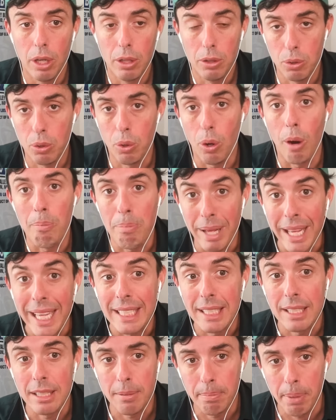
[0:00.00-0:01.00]

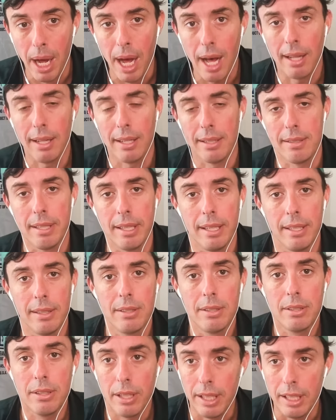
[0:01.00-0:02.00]
Trumpist
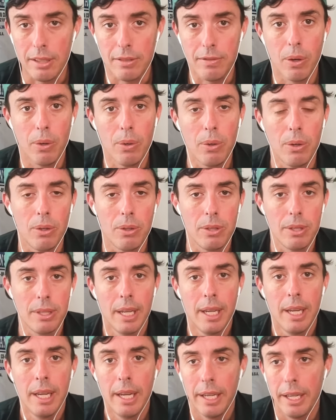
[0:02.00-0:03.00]
policies to these voters,
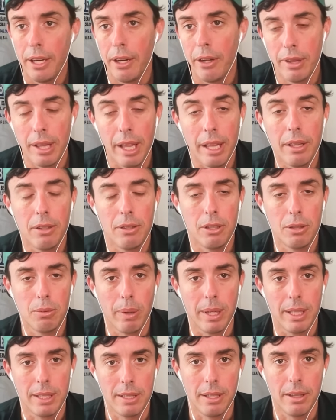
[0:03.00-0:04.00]
you know, then they're just
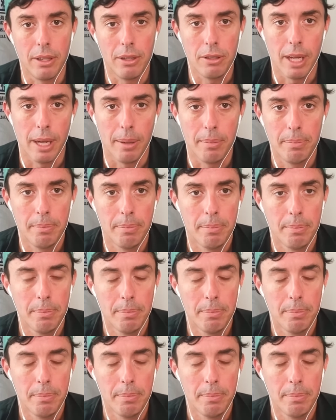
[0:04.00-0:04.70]
wasting their time.